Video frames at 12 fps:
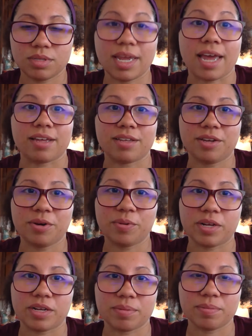Yeah, you're
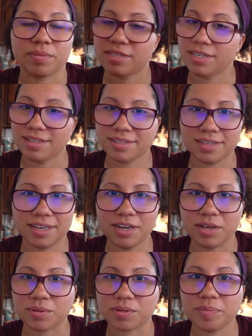welcome. See, I
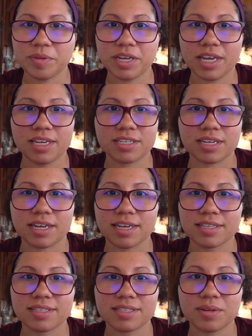know. Communication,
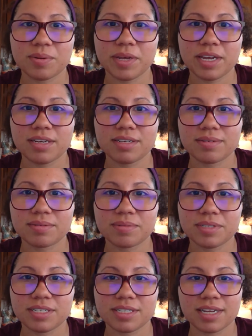guys. That's all we got to do.
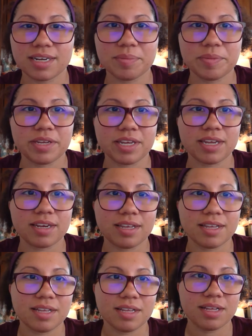We just got to communicate.
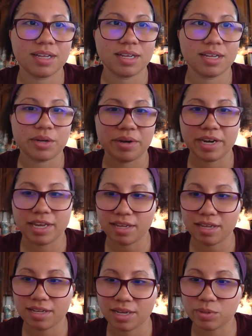
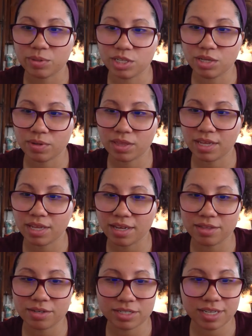Alrighty, I will see you on the
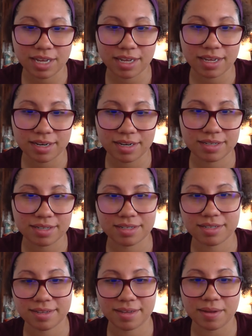other side.
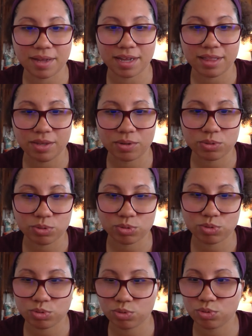
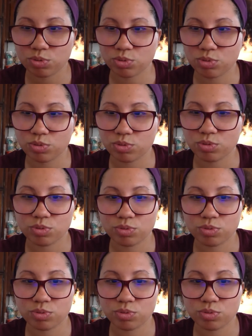Adios.